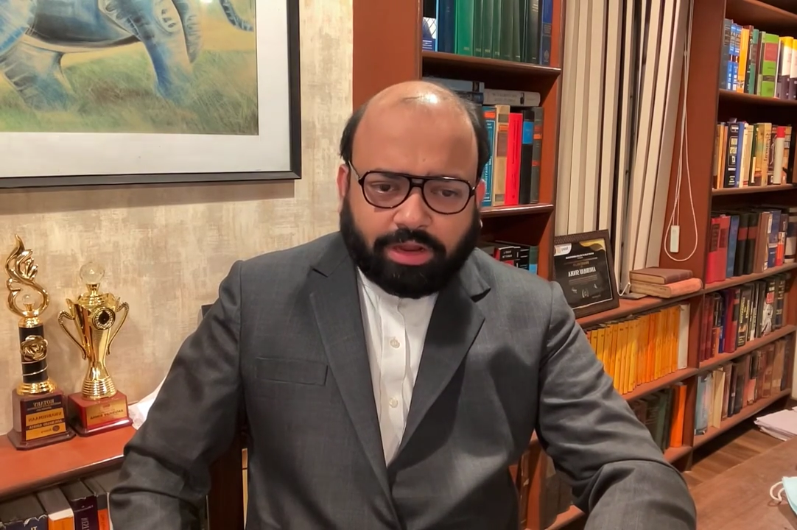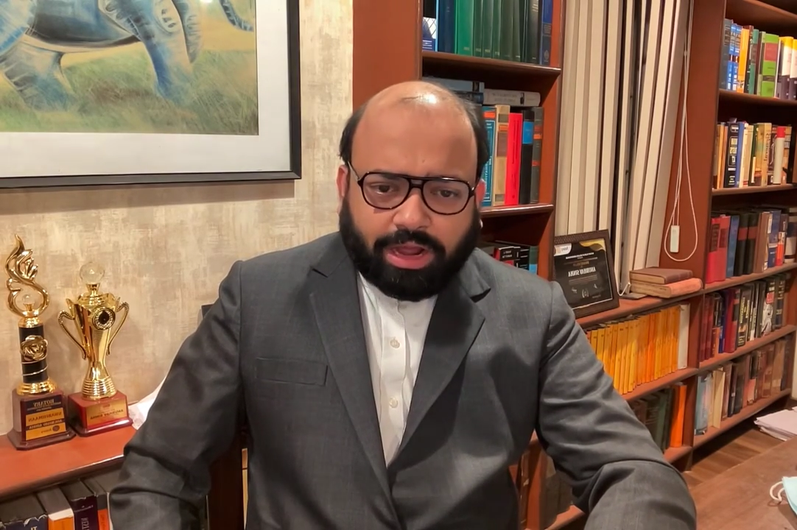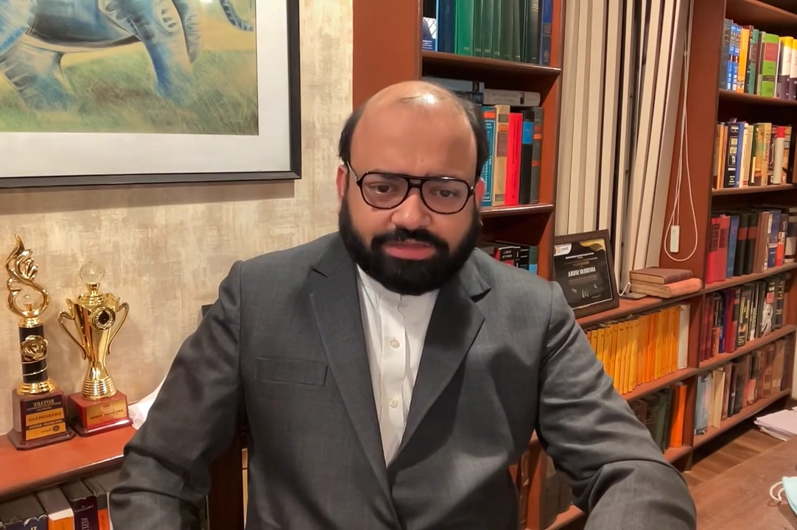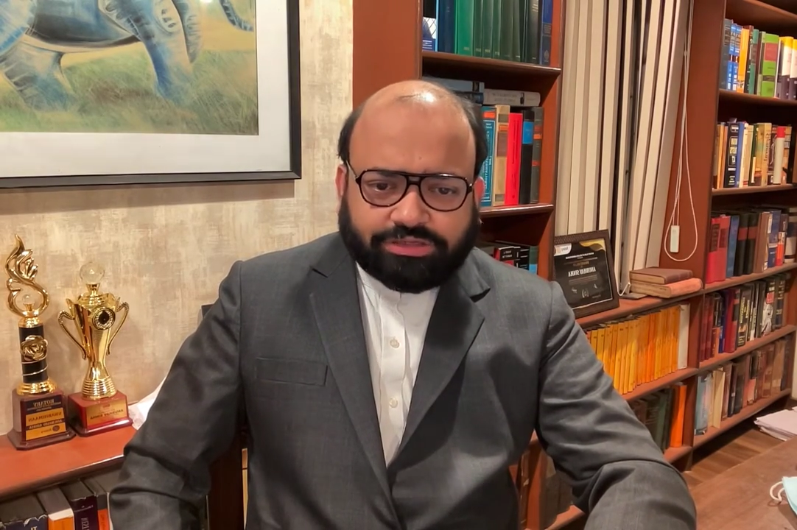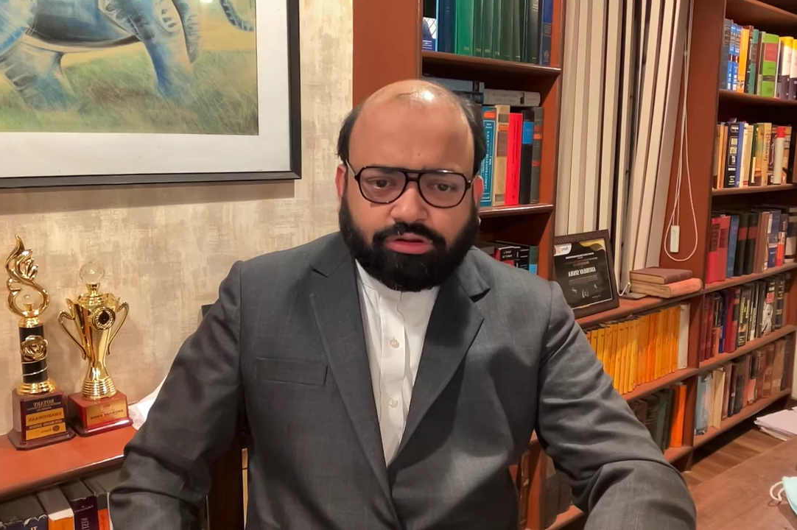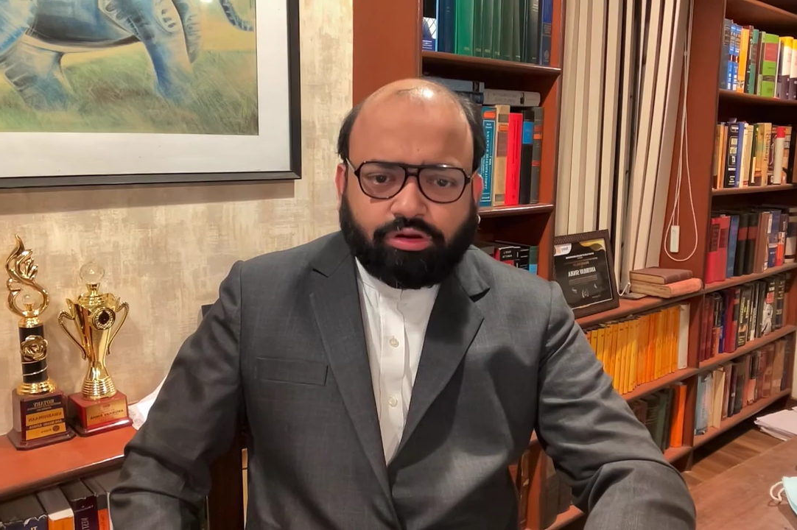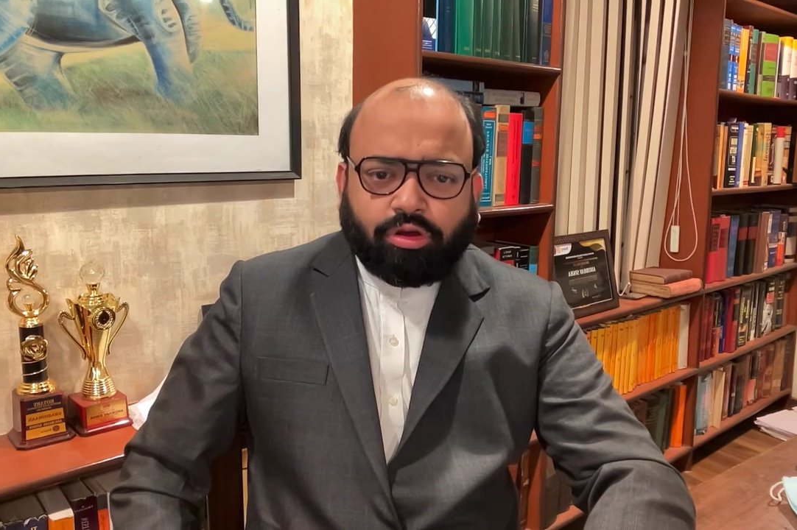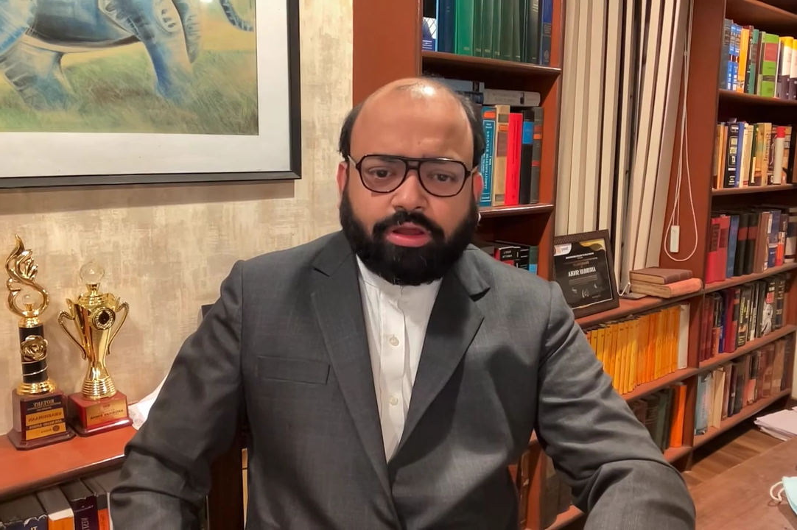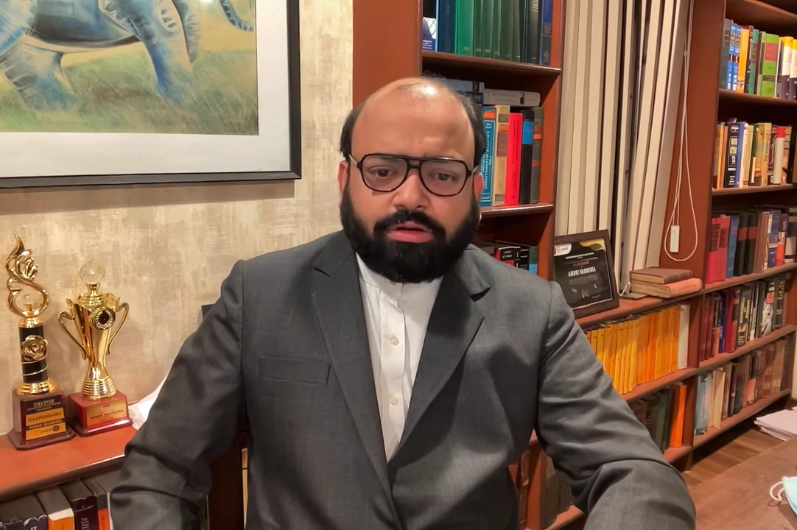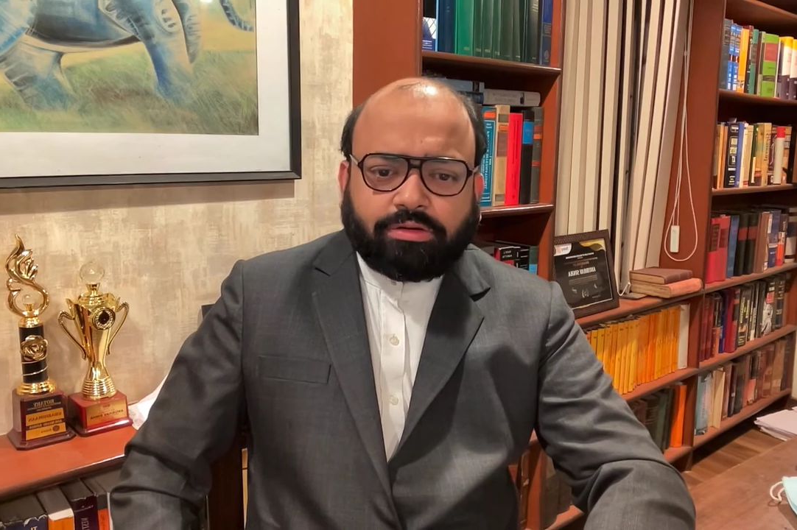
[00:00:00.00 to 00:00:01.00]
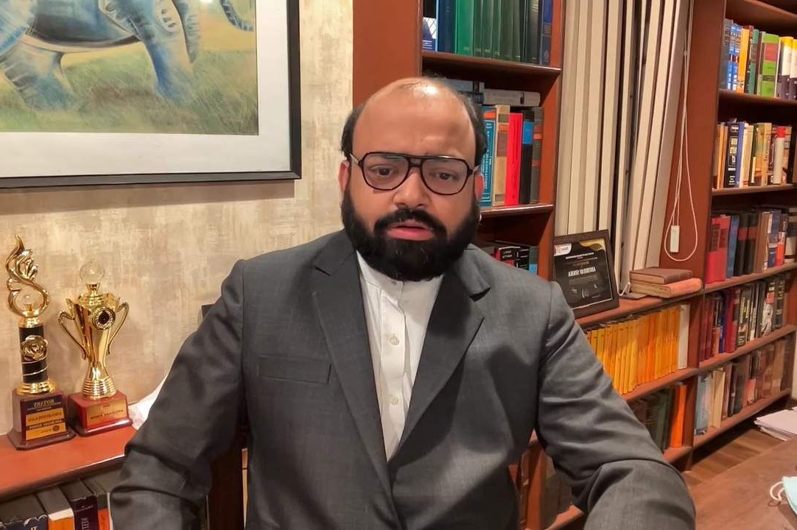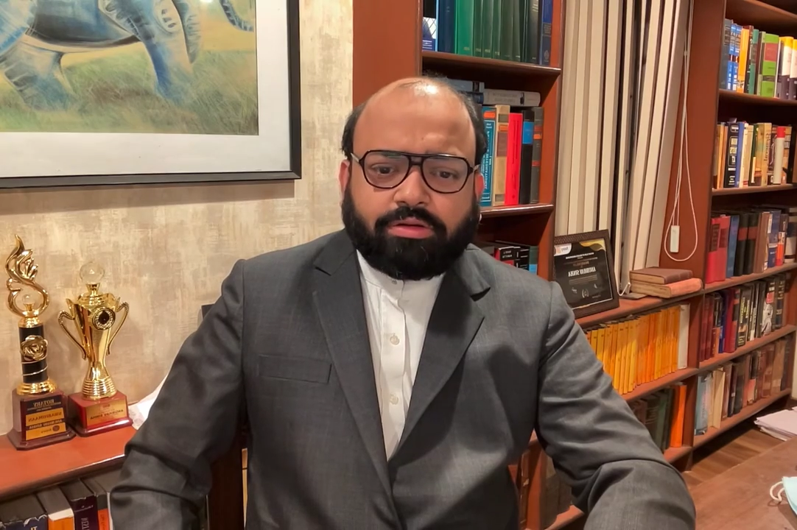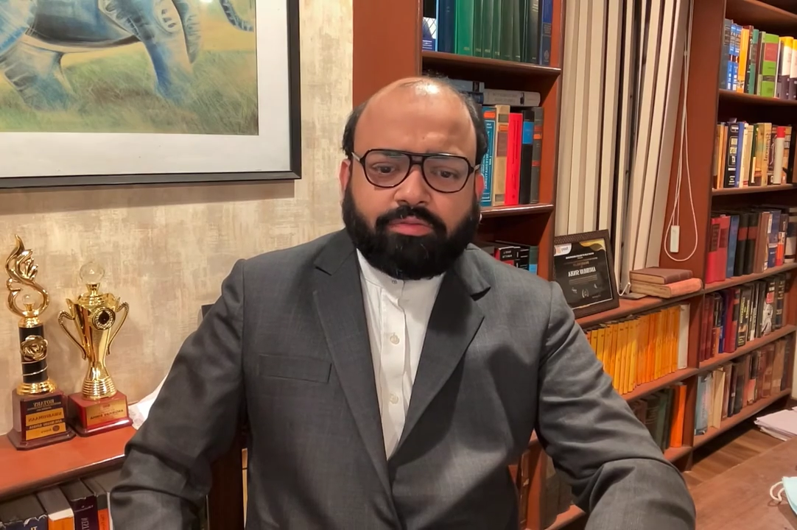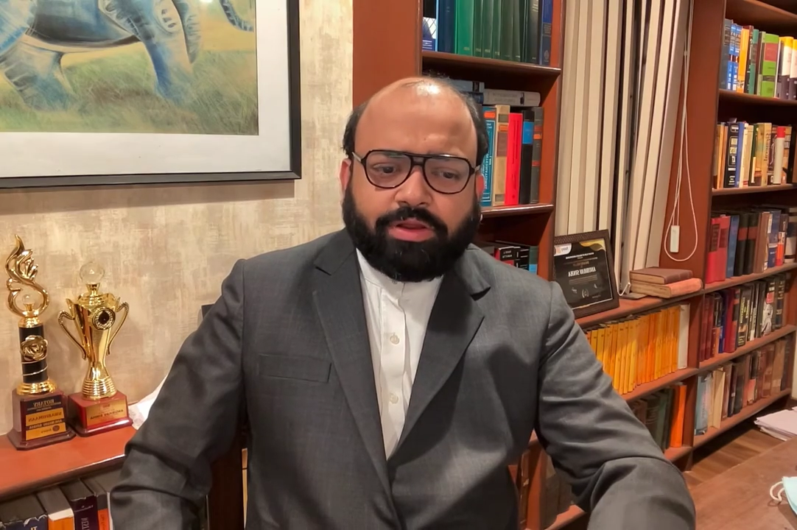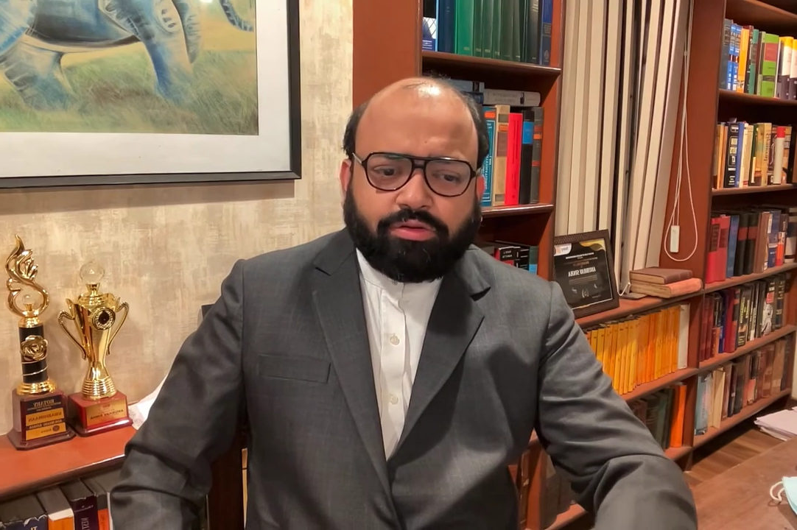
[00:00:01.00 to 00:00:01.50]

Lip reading: ask your lawyer when